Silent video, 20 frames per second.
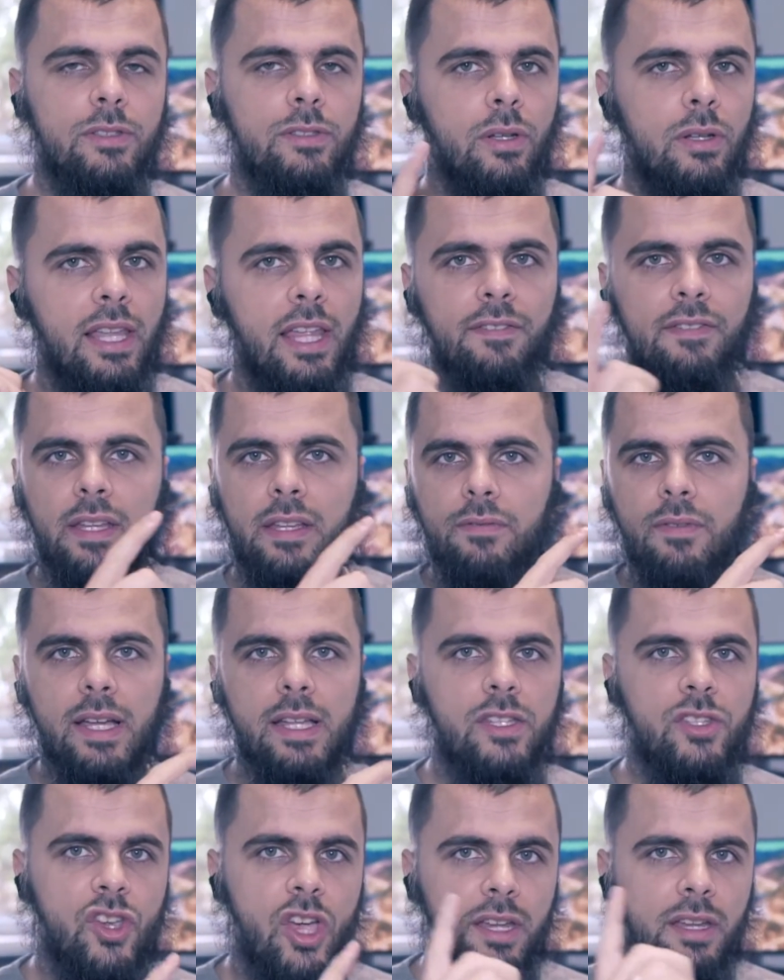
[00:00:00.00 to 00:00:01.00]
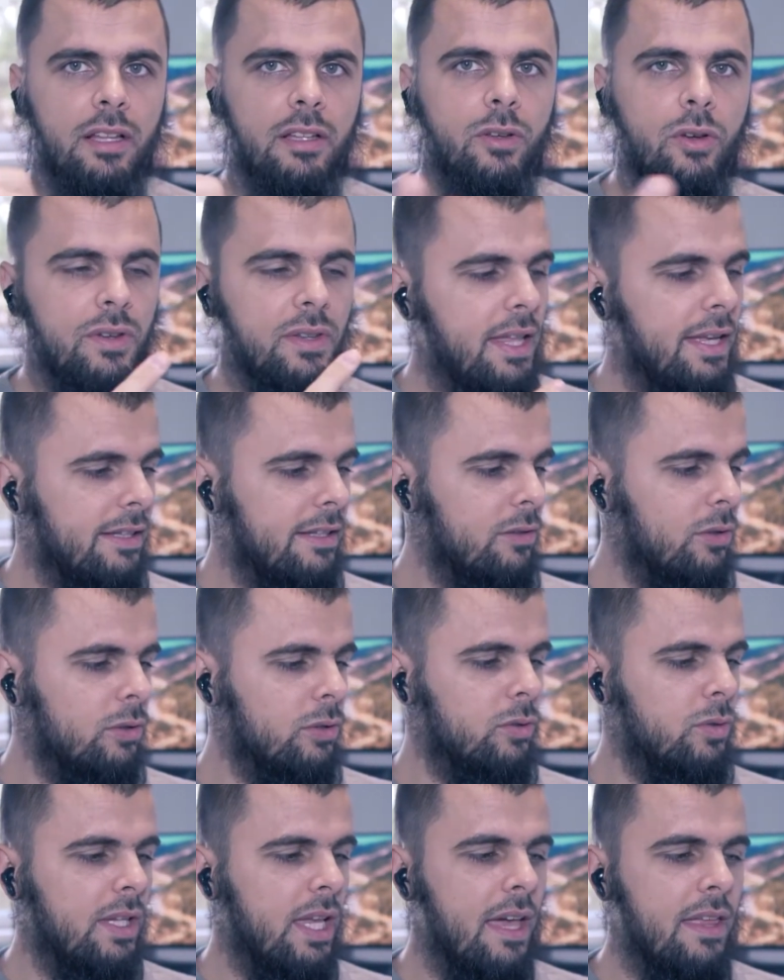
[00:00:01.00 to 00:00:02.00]
So left and right channel connect all
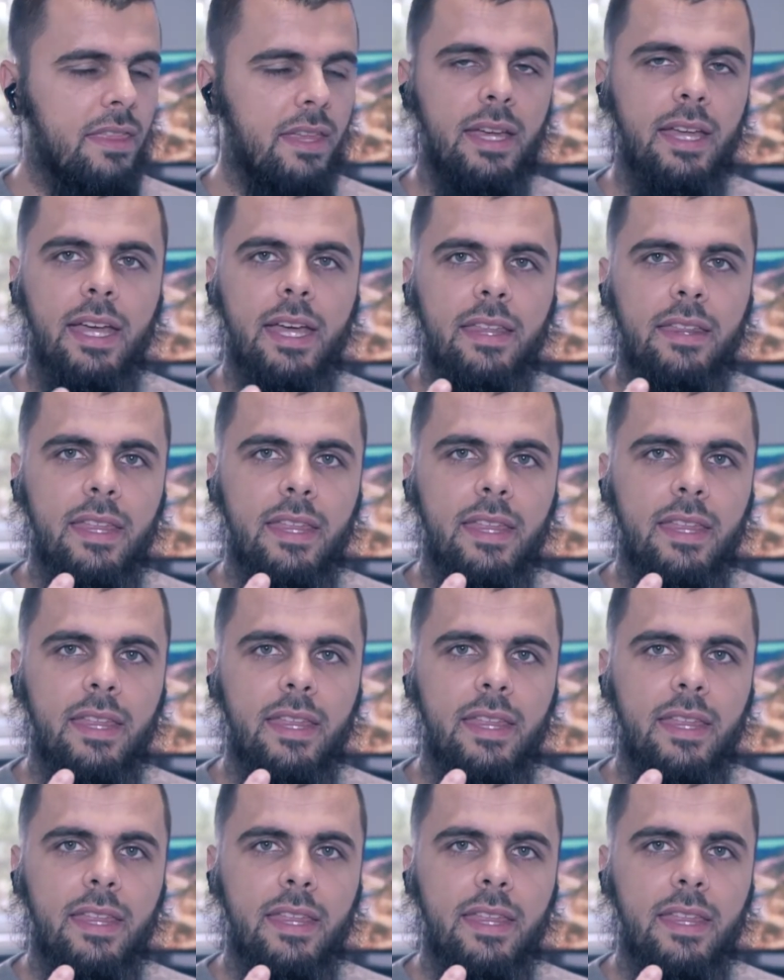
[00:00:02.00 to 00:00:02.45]
together.